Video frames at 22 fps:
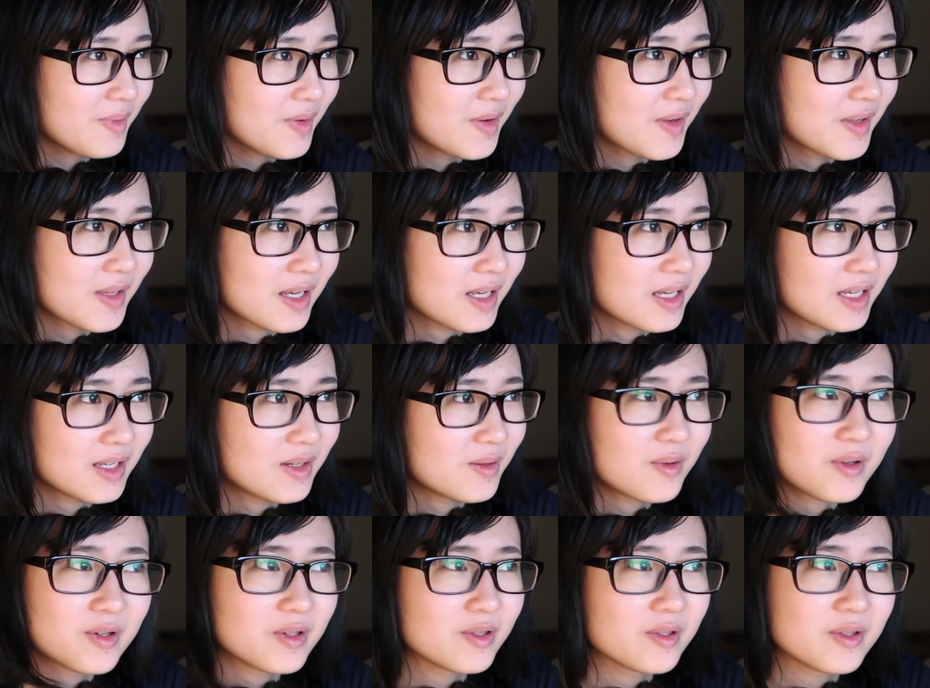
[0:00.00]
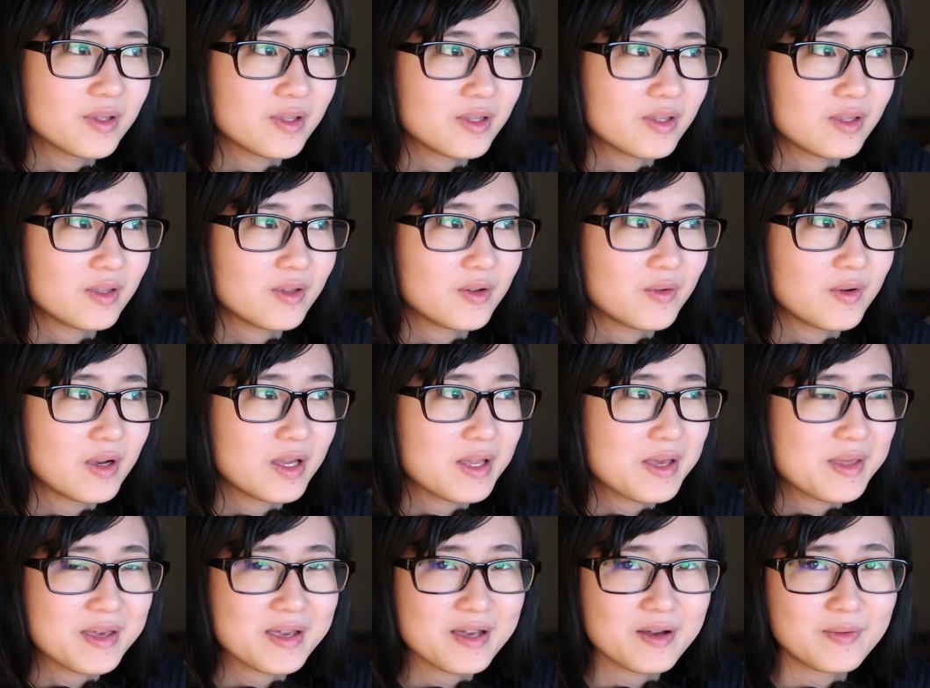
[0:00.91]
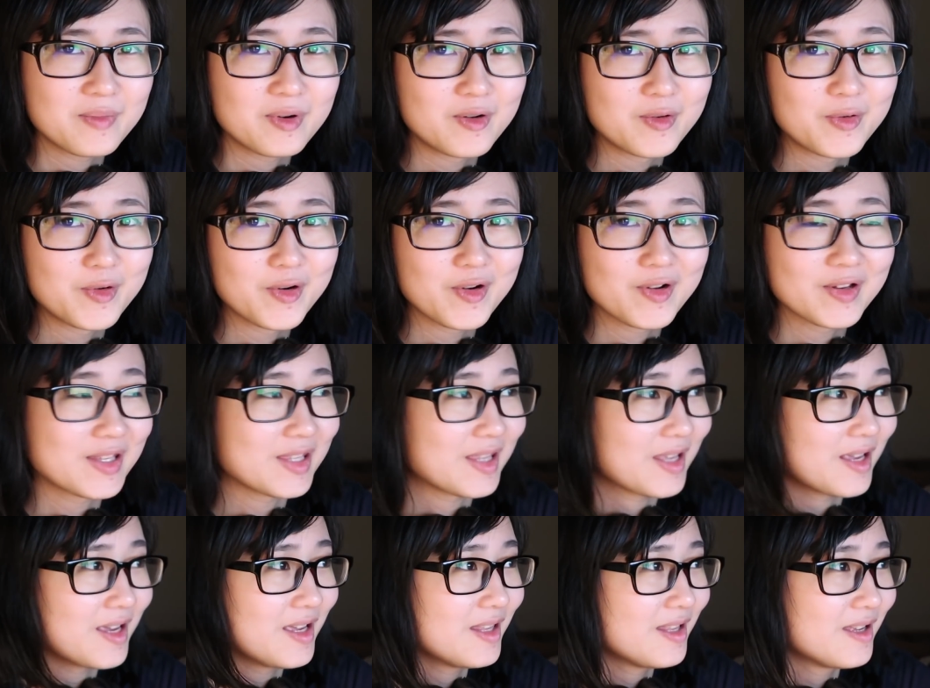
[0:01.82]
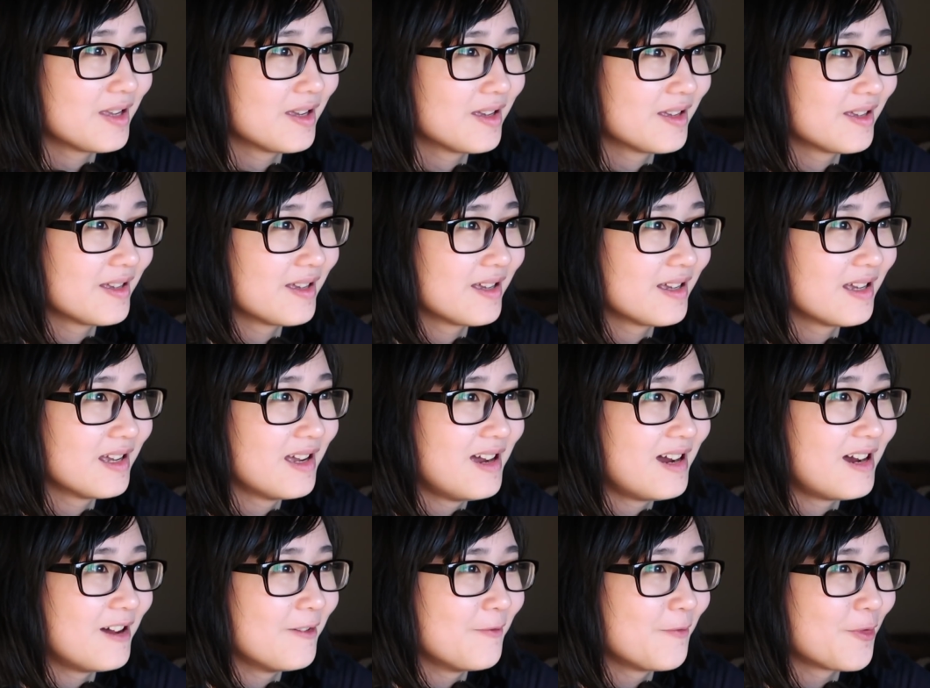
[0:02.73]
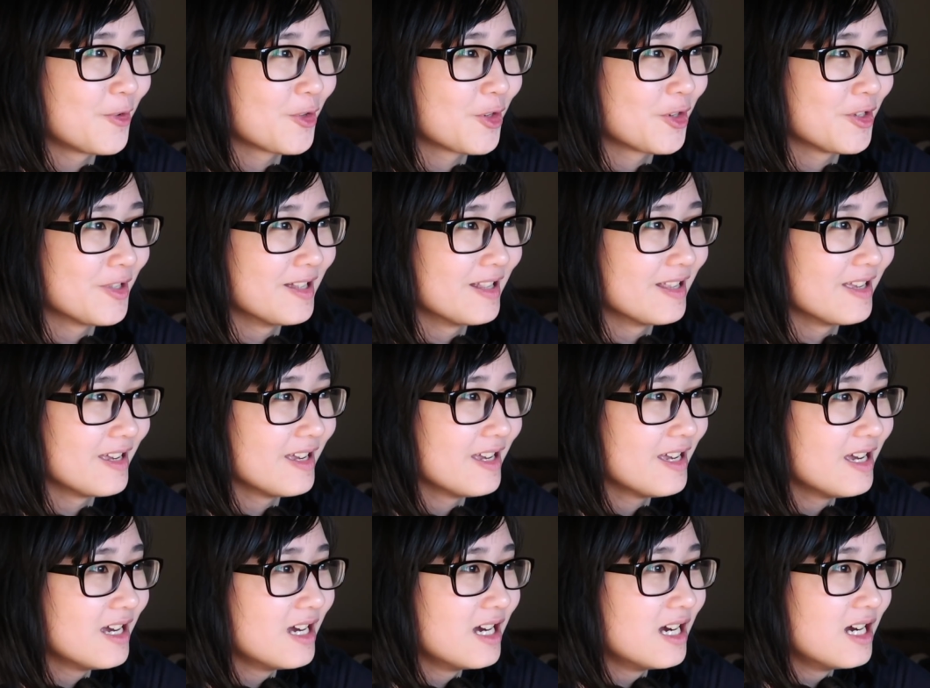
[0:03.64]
Because I don't know anything about real estate, unfortunately.